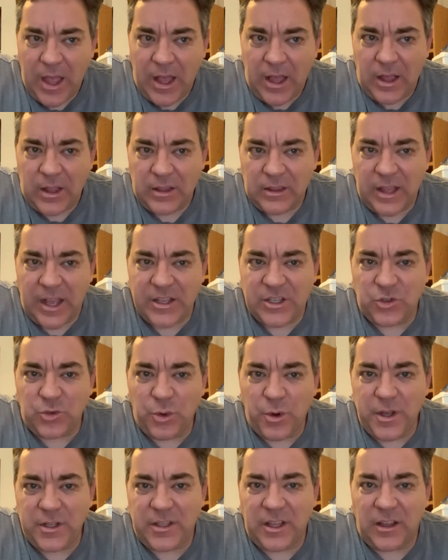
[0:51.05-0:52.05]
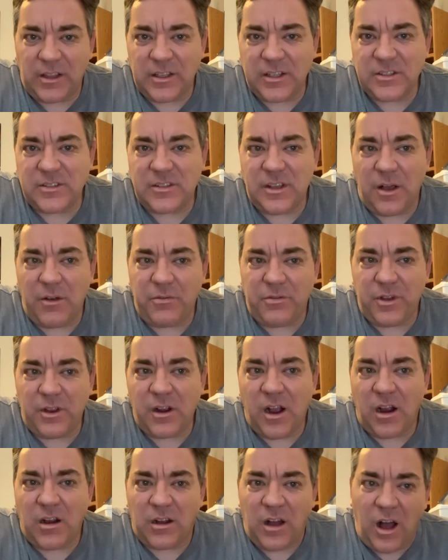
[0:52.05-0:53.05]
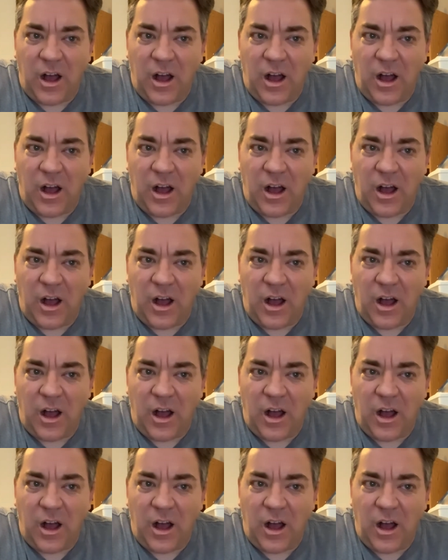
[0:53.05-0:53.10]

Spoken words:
Like storytelling itself, there are